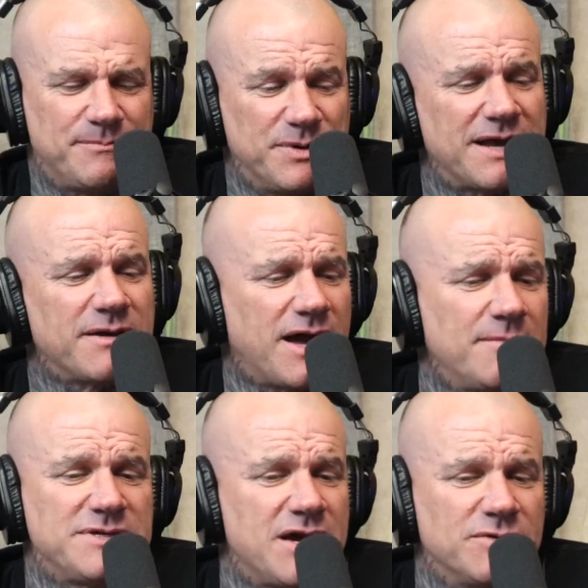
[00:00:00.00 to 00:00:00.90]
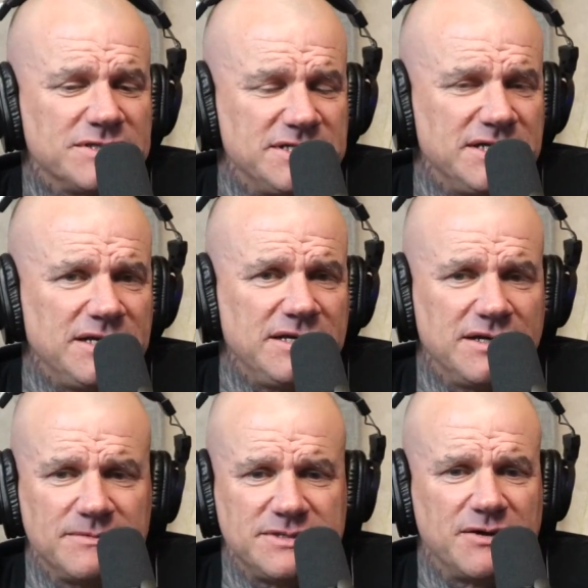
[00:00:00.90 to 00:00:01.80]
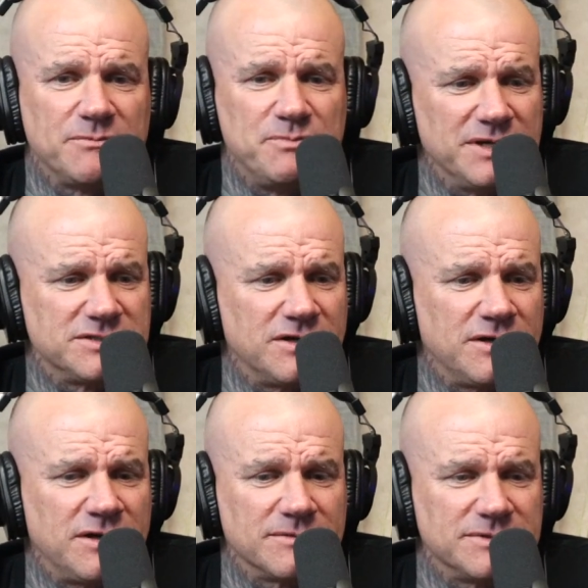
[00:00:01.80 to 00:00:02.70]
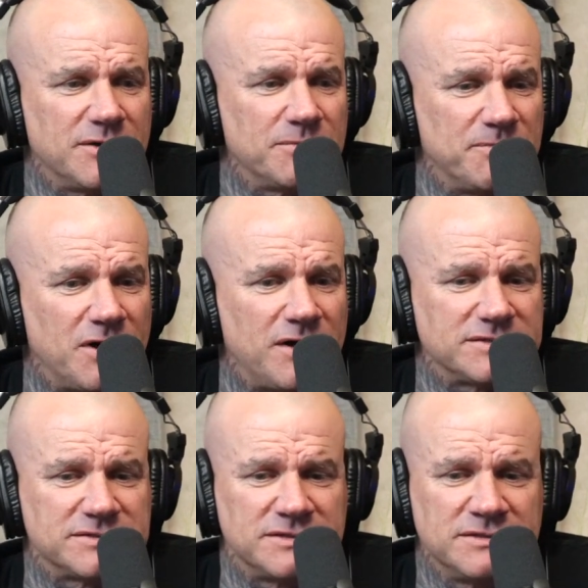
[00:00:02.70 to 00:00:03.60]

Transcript: but I'm down with D. I'm down with Big Dog. I'm down with Boss.